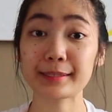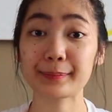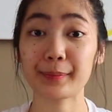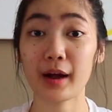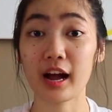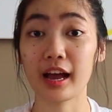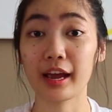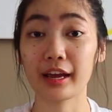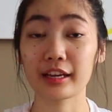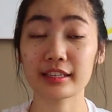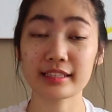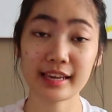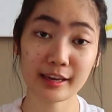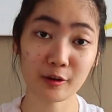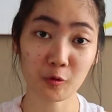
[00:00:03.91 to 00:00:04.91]
by
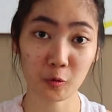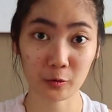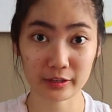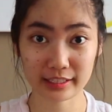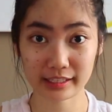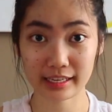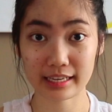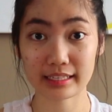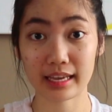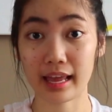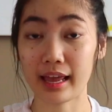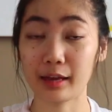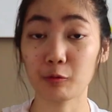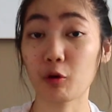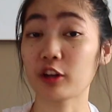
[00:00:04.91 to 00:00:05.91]
taking courses
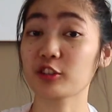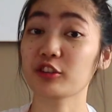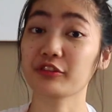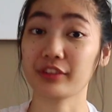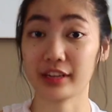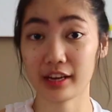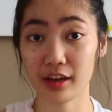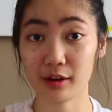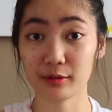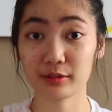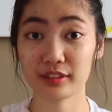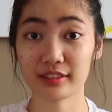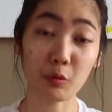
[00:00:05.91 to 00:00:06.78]
and watching videos.